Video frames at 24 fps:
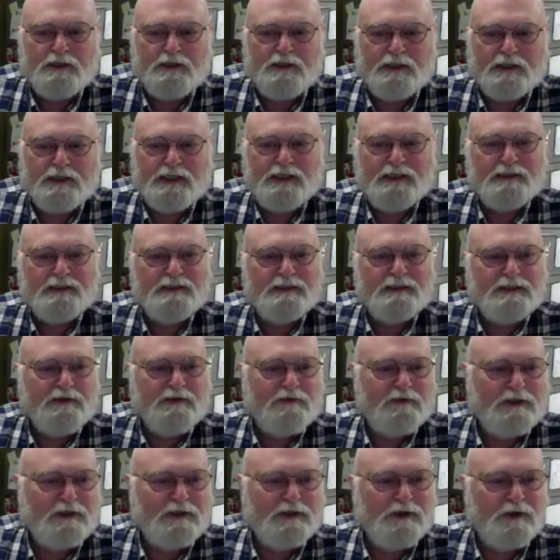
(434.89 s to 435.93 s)
I can't think
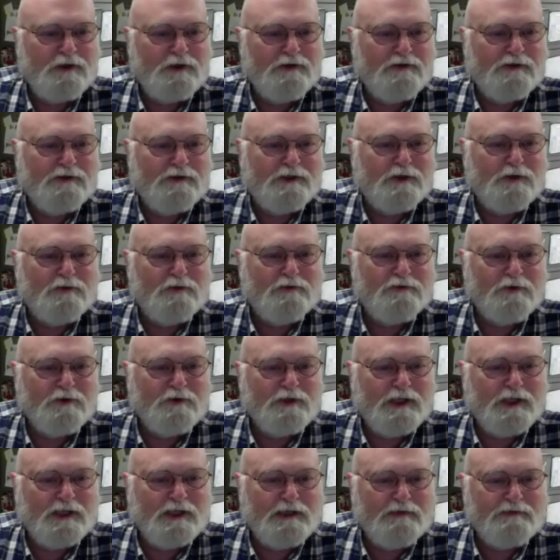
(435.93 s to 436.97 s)
of anything
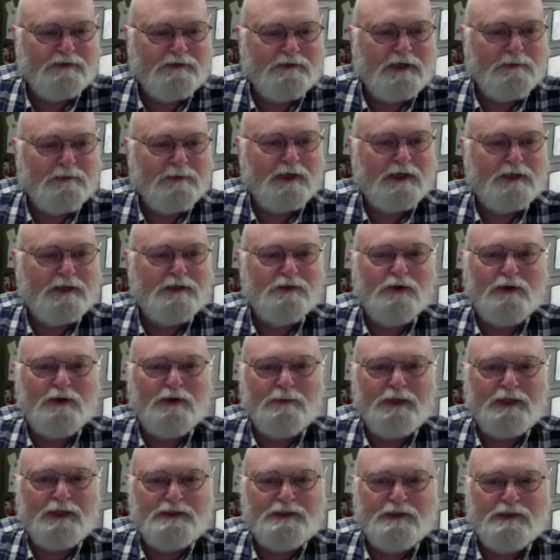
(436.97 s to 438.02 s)
overt I left out, but I do want
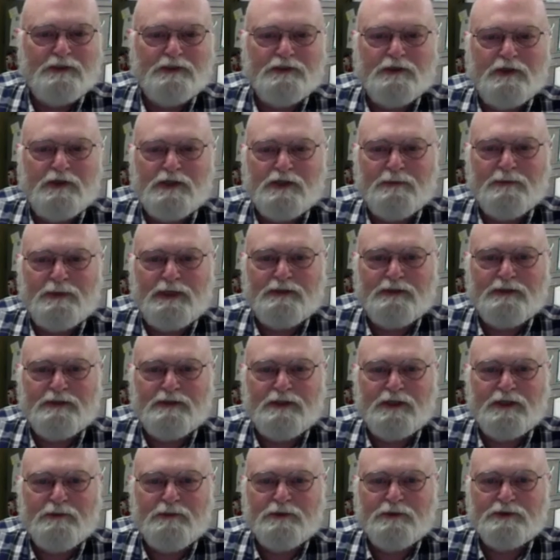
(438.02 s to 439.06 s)
Macy to talk about the
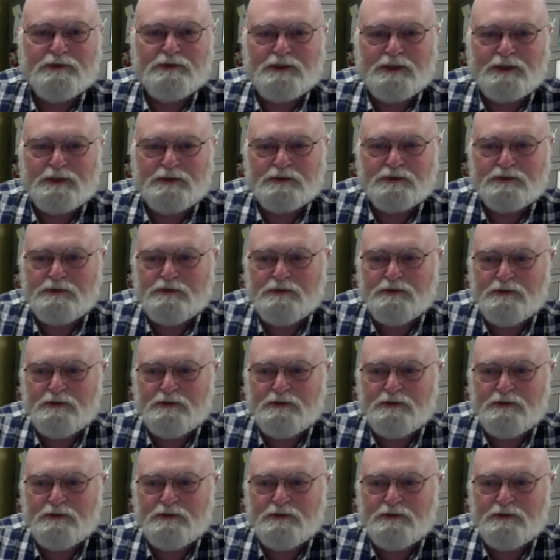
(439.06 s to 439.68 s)
number sense